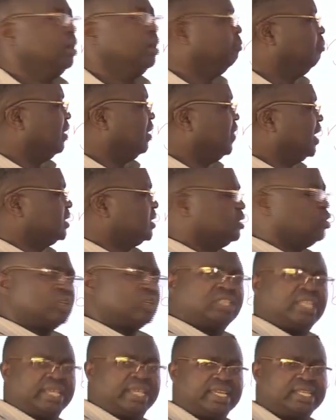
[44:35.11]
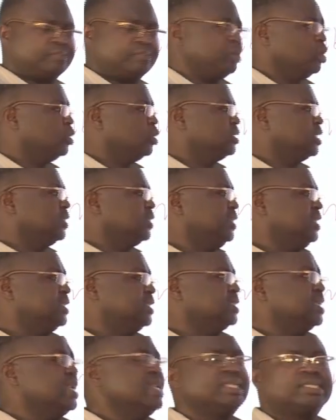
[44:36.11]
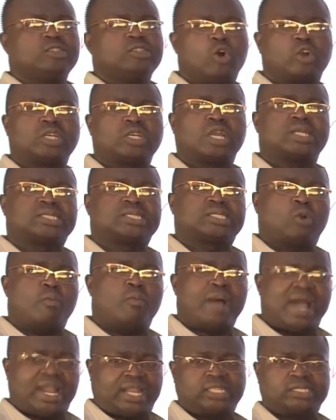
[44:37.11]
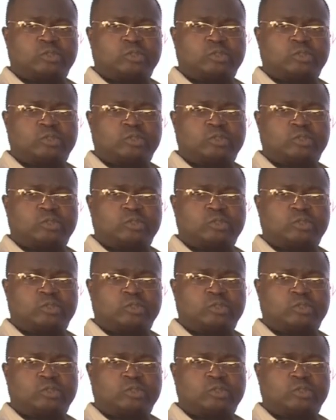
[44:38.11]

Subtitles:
But that's not the case because this is not stomach.